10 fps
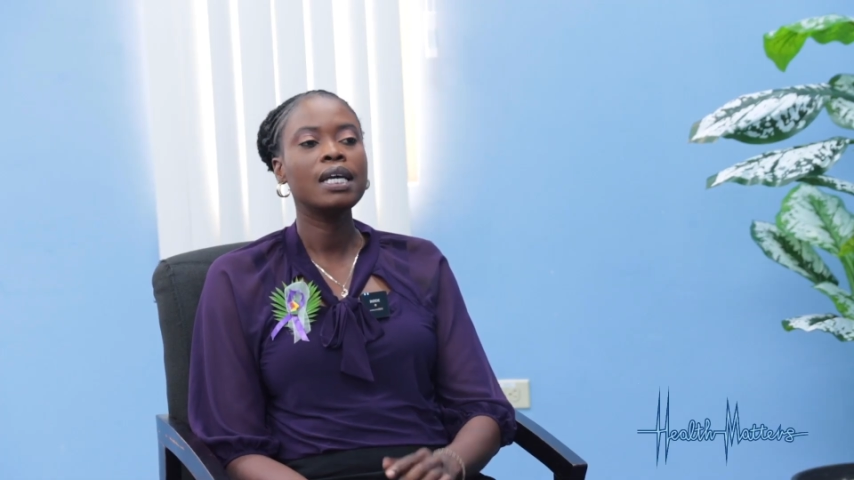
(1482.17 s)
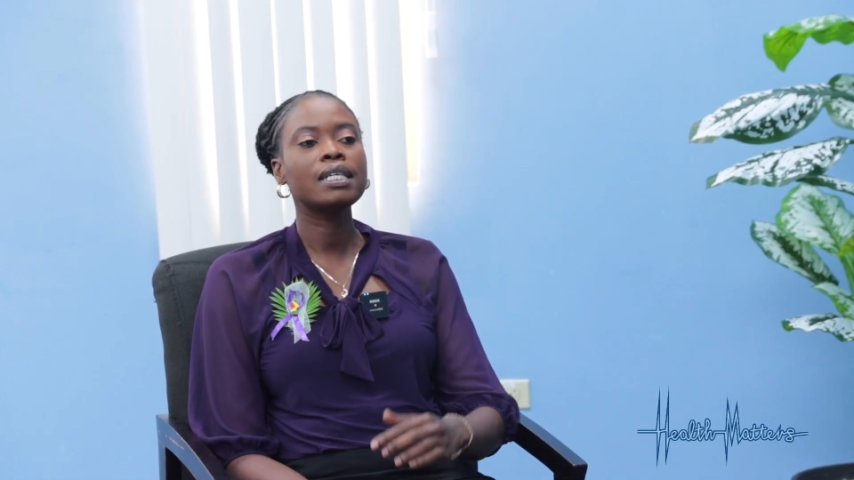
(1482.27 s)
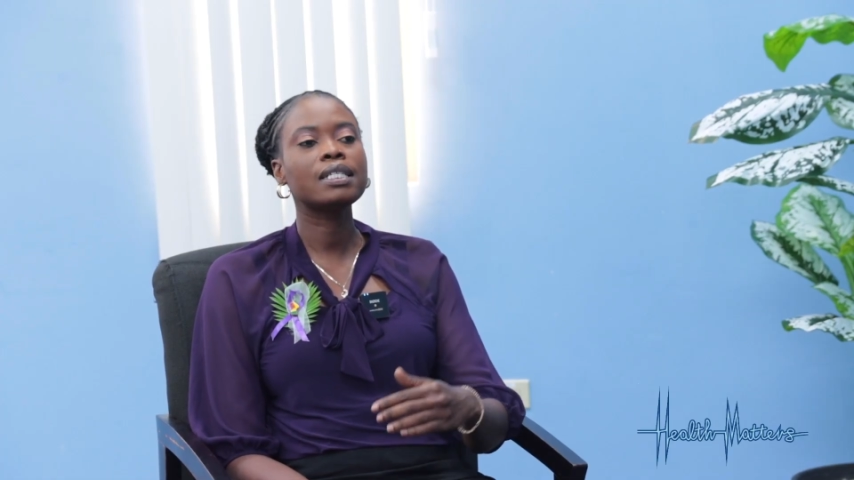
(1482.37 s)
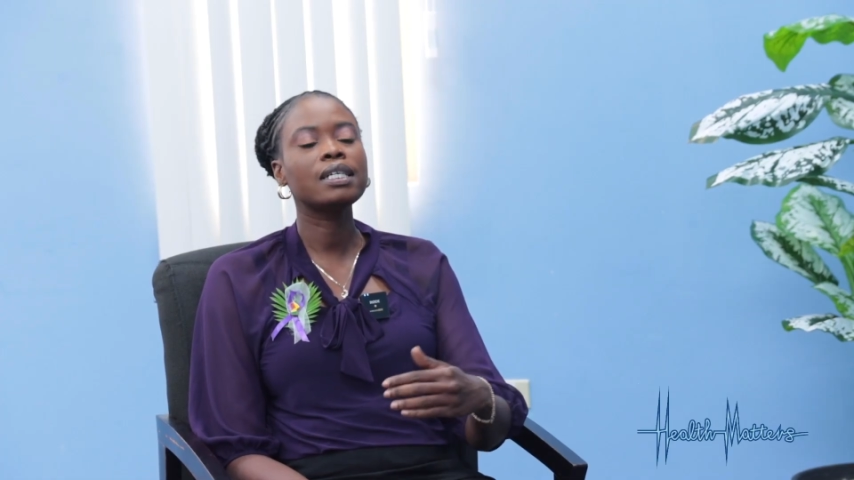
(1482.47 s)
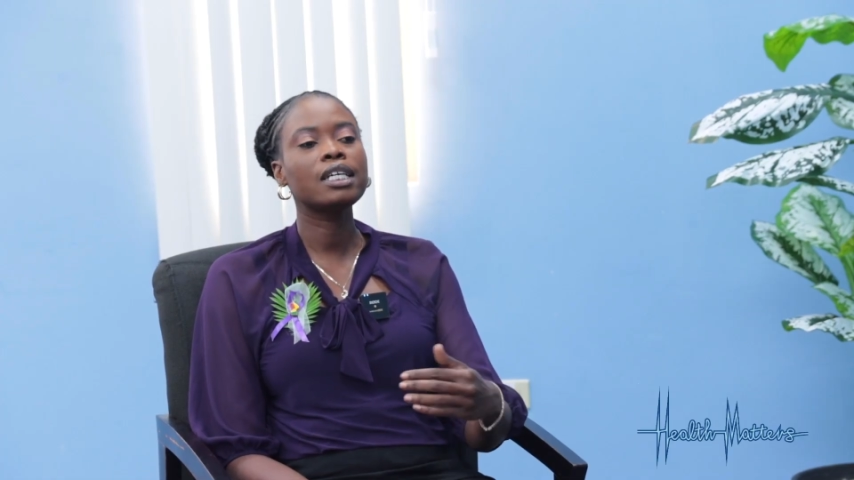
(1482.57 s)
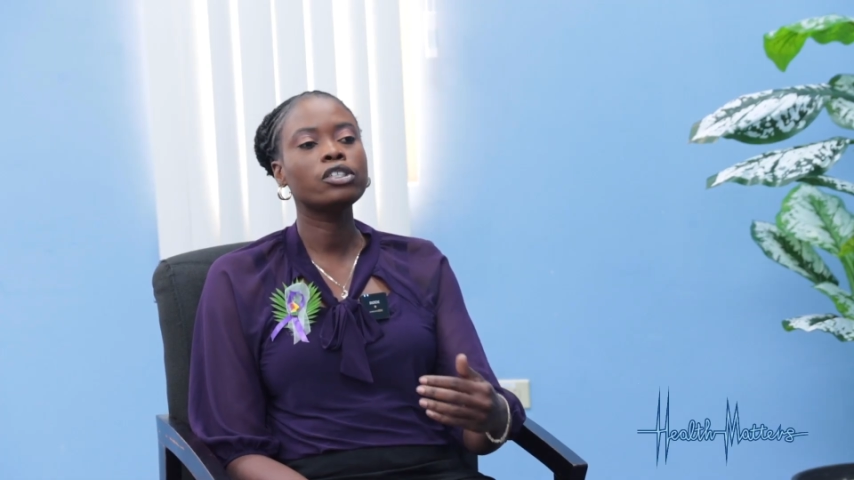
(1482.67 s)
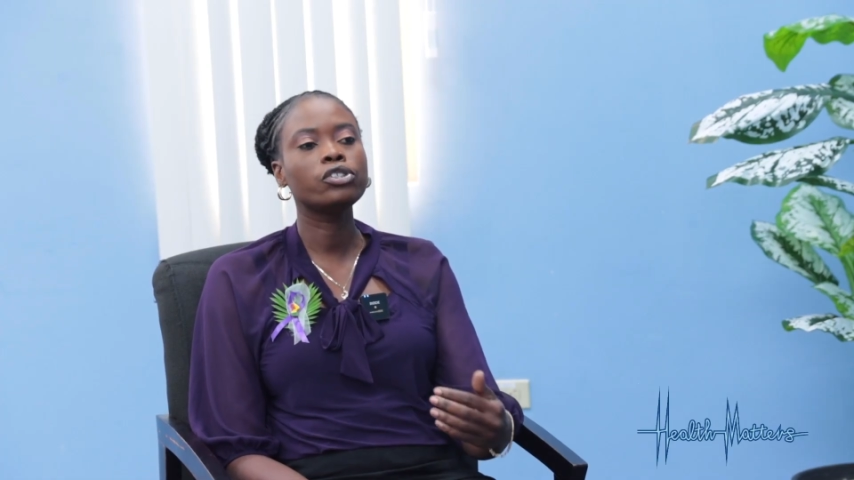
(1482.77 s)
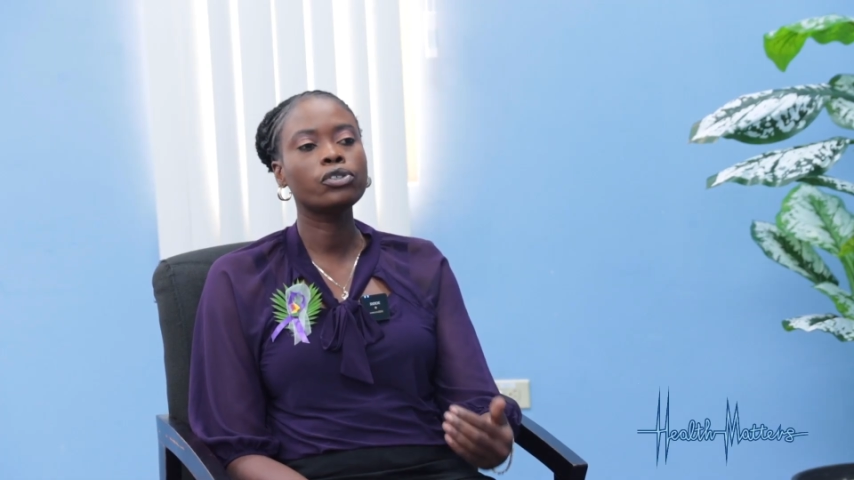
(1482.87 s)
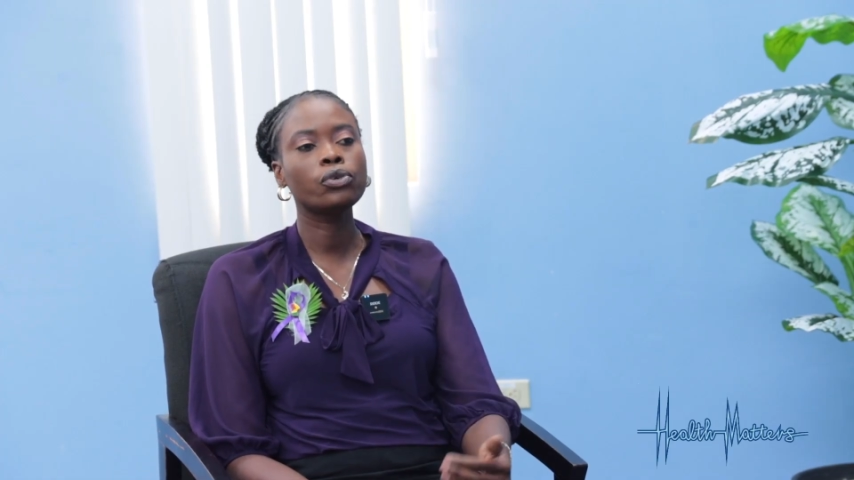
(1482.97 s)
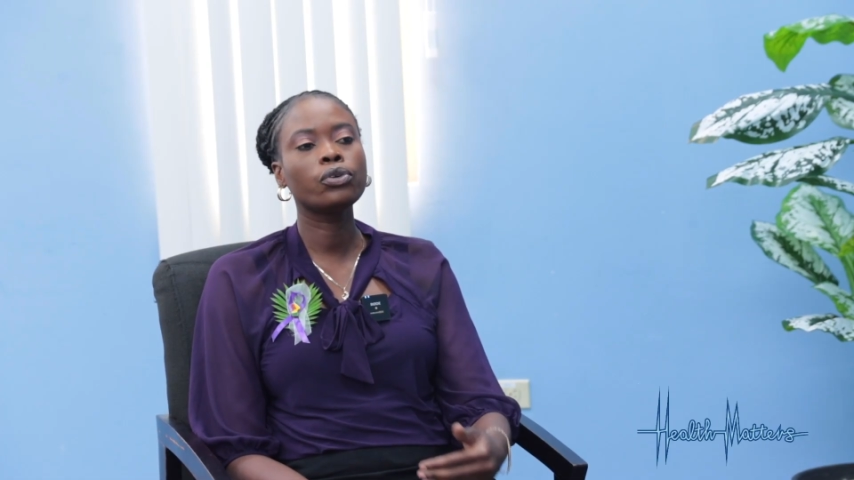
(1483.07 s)
is to
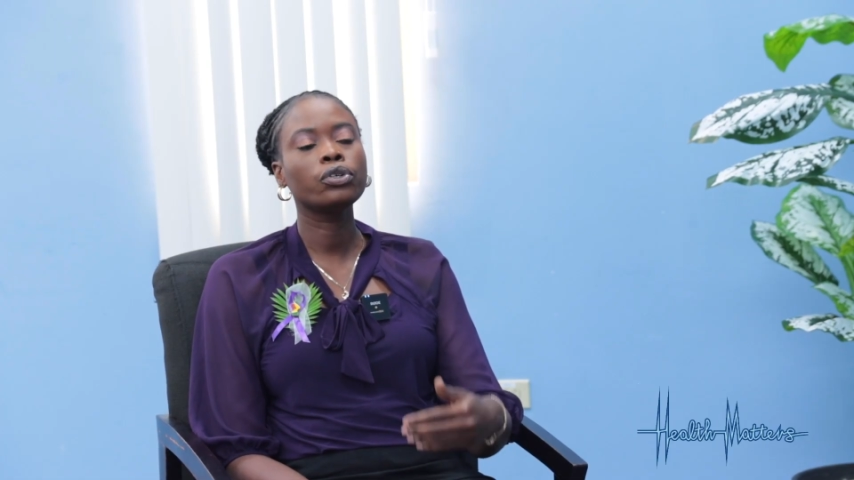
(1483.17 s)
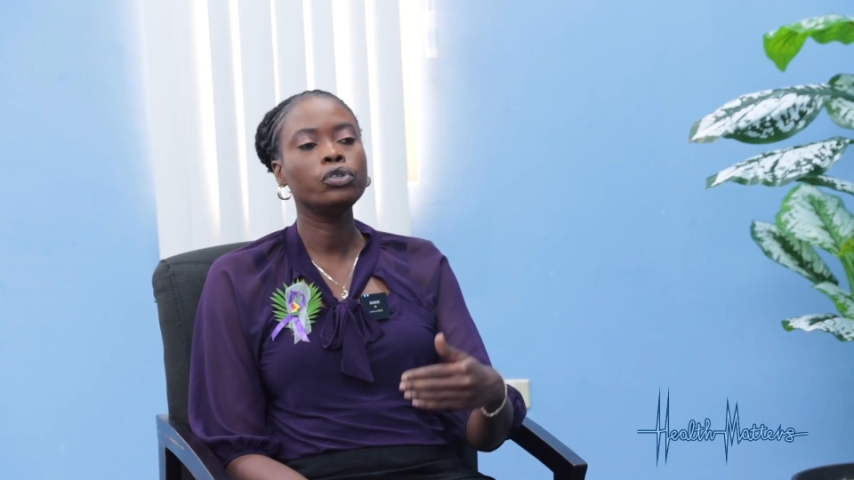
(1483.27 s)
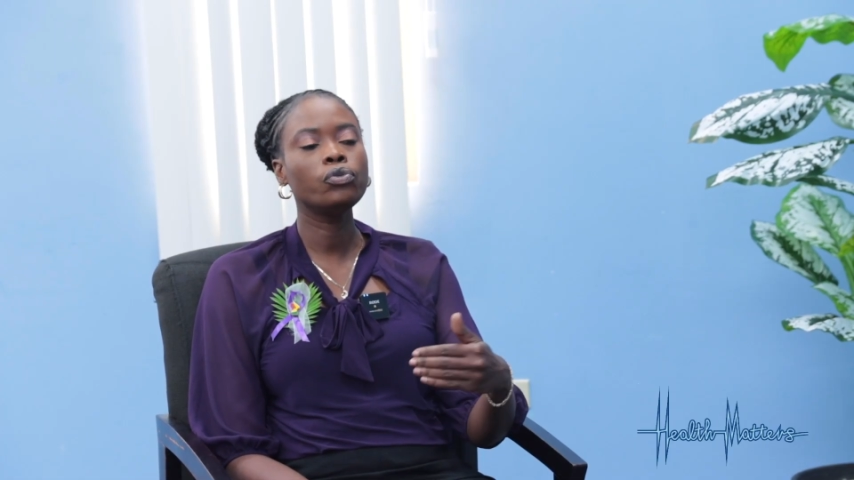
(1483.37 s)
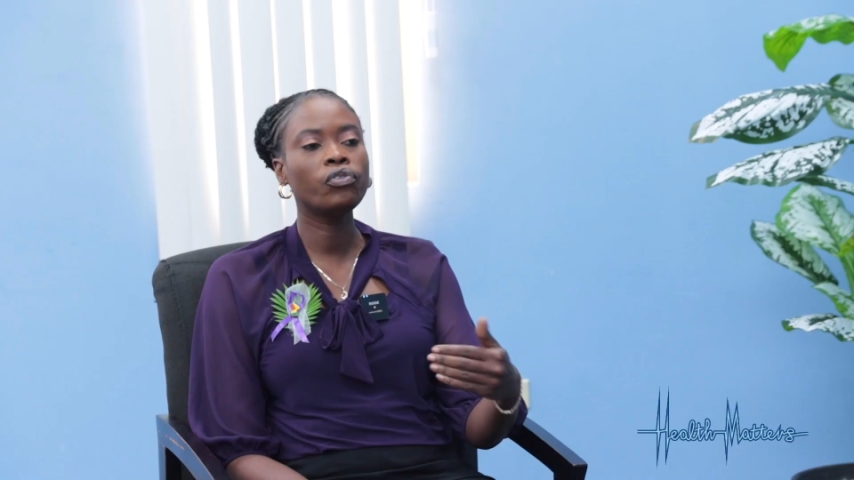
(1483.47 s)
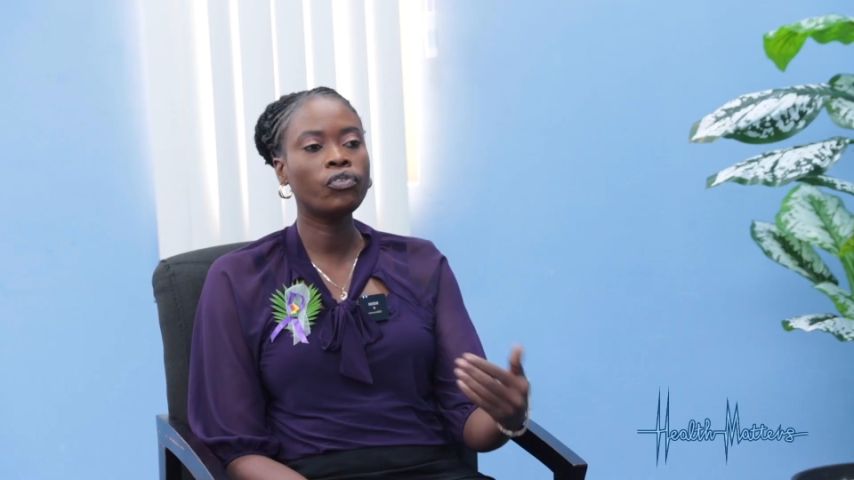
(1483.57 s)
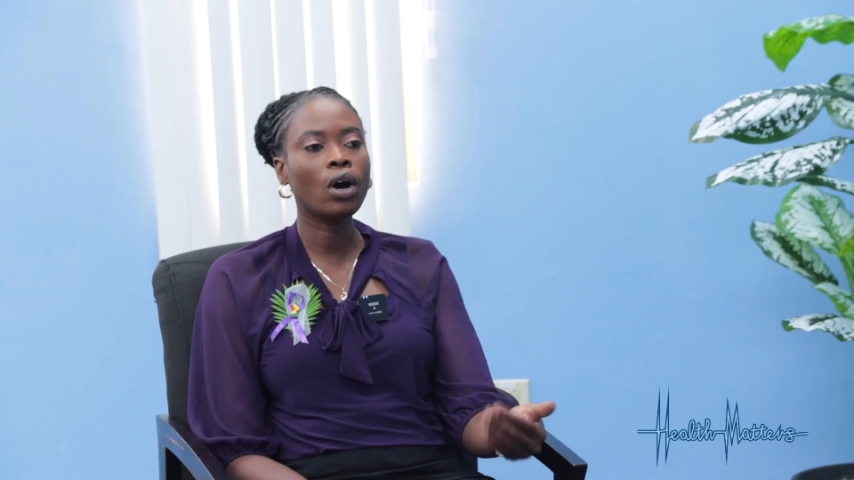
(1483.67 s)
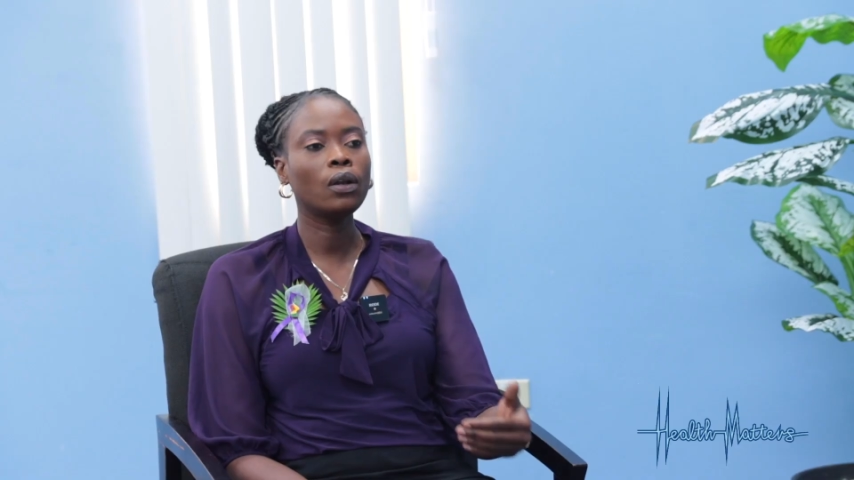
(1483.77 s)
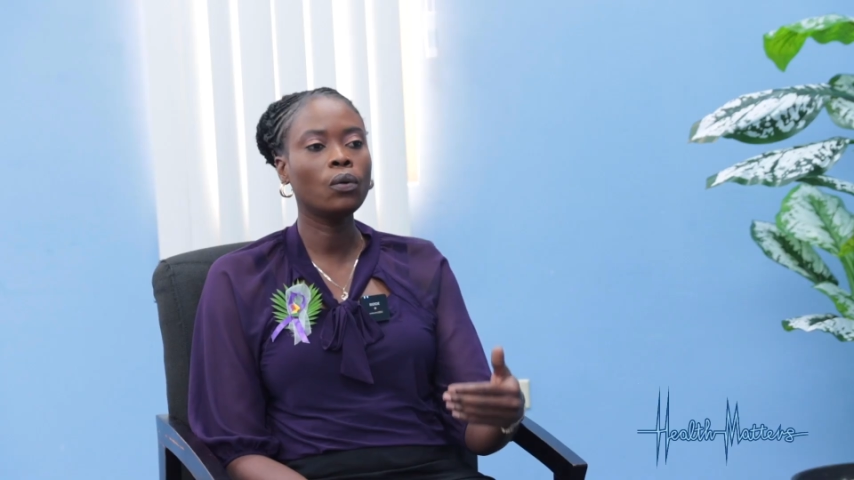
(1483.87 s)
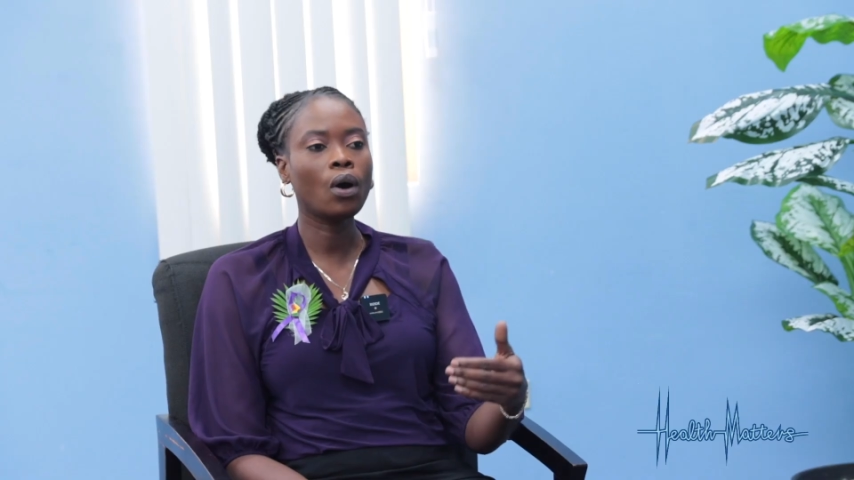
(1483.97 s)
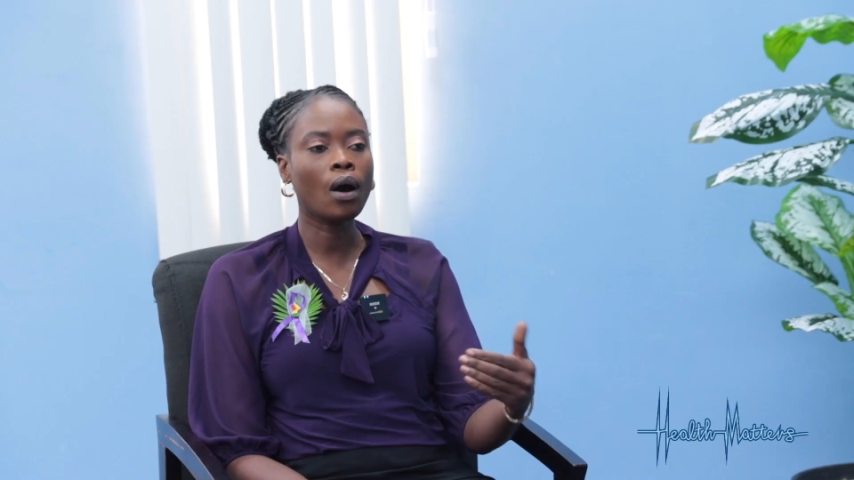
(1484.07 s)
ensure you
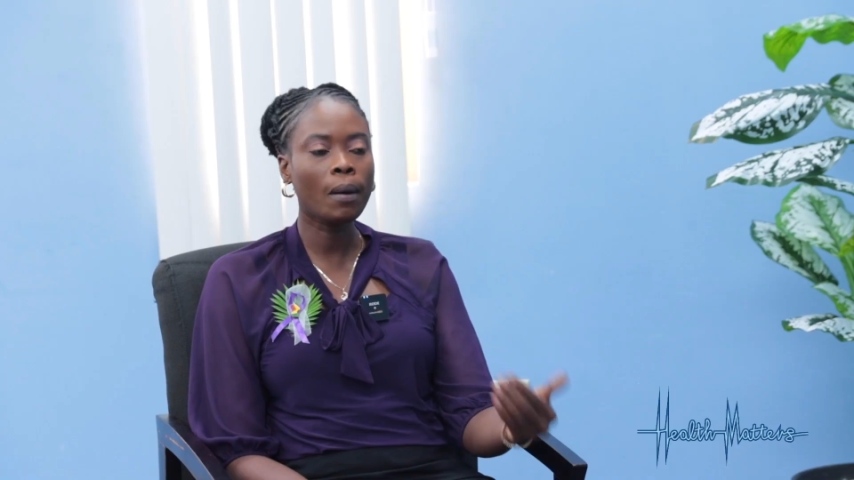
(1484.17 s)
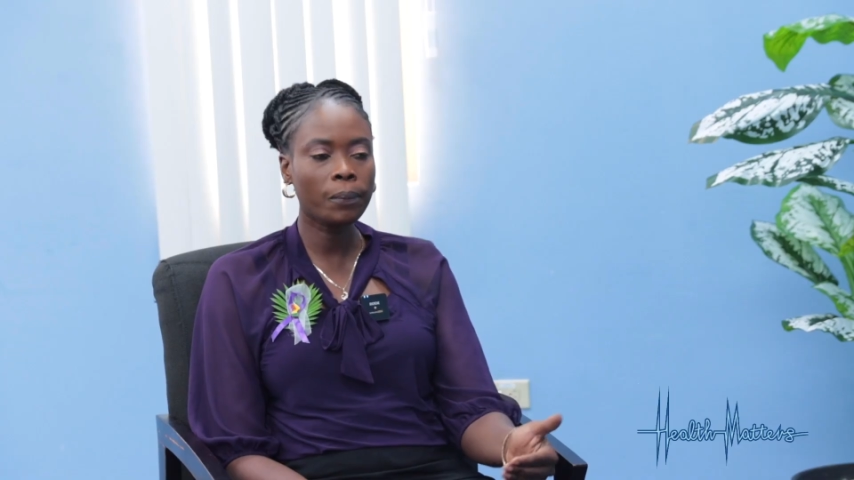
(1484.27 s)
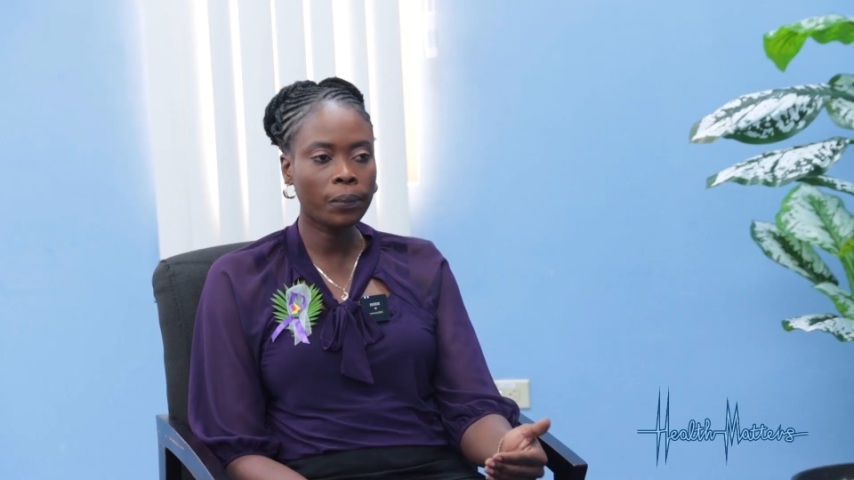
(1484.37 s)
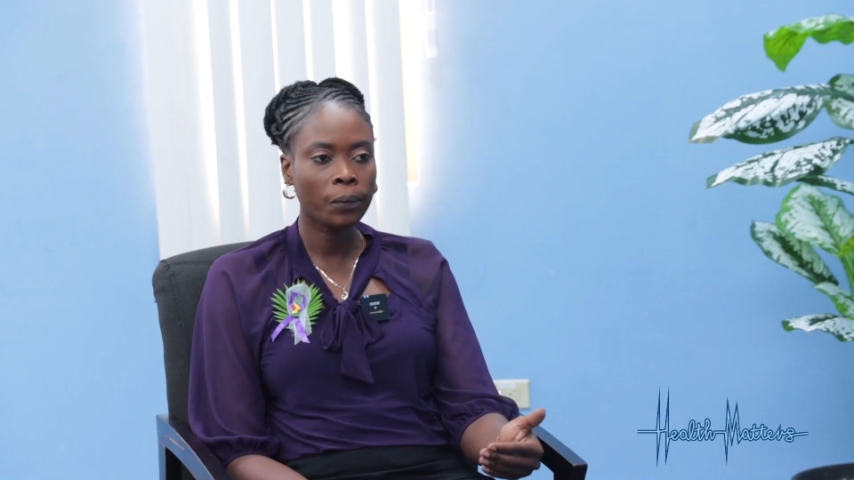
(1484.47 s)
follow up,